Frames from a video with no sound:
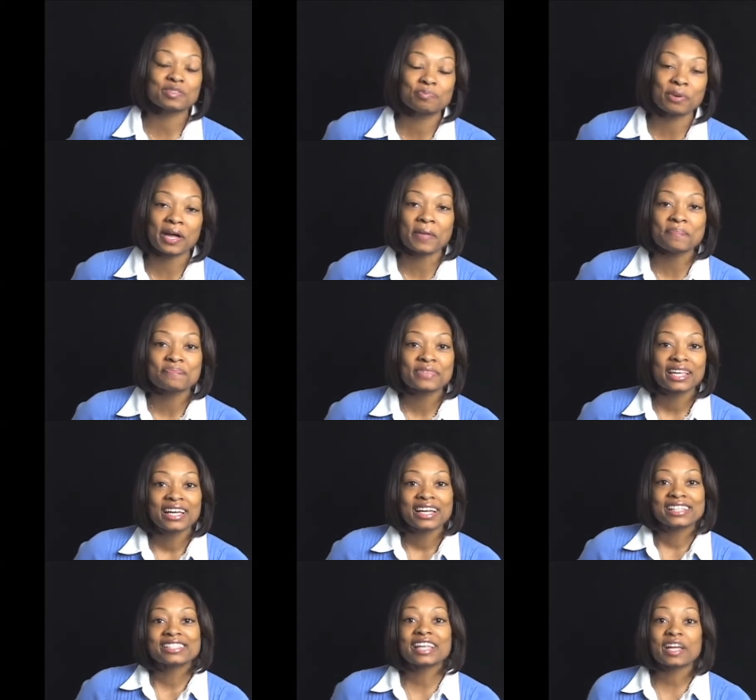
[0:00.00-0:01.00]
But
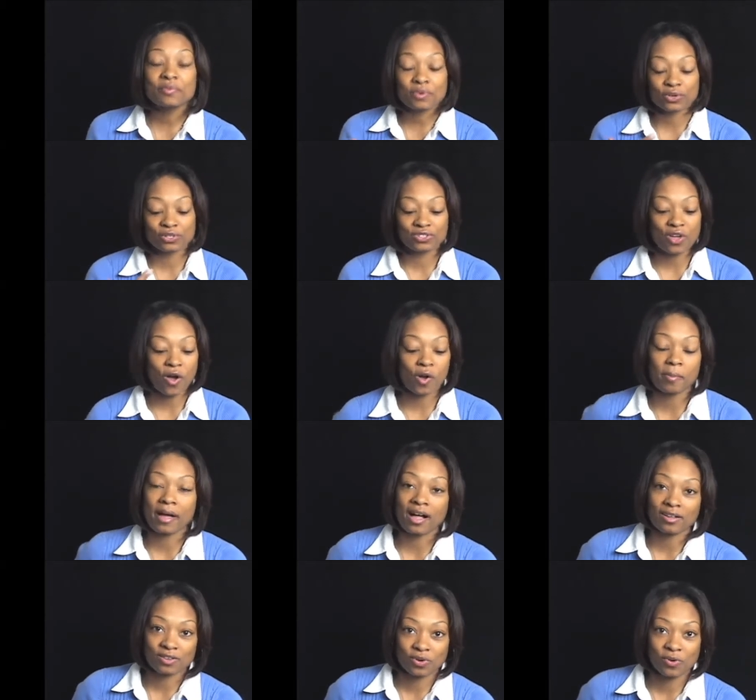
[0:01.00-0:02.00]
today we're going to talk
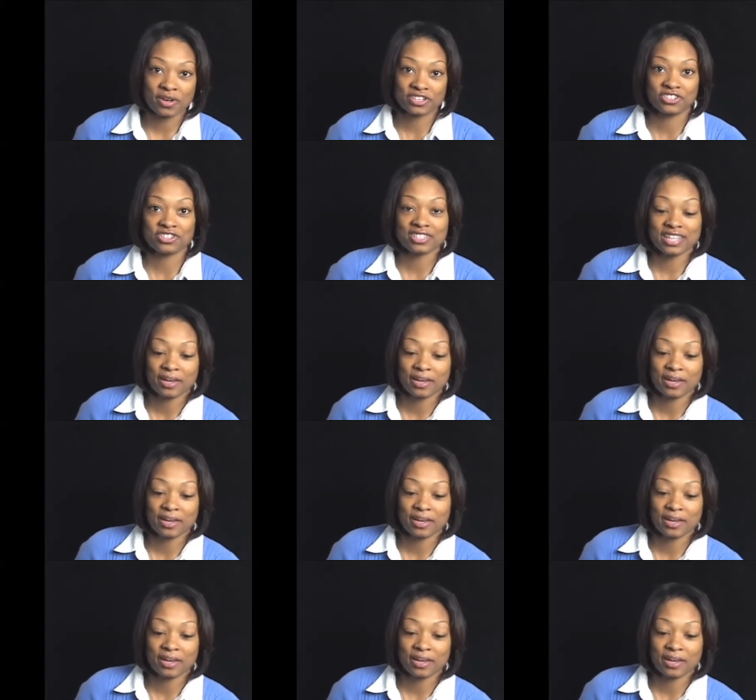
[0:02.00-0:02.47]
about a question